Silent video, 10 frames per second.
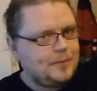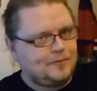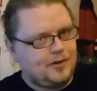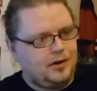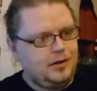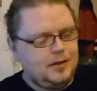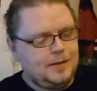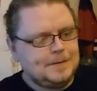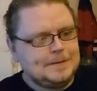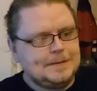are for,
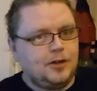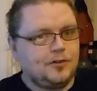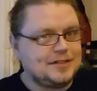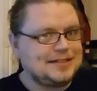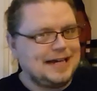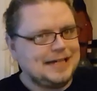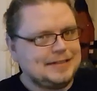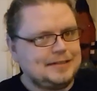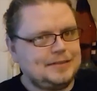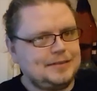or the
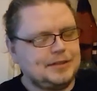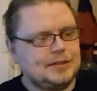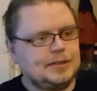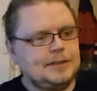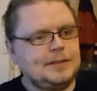side, you know.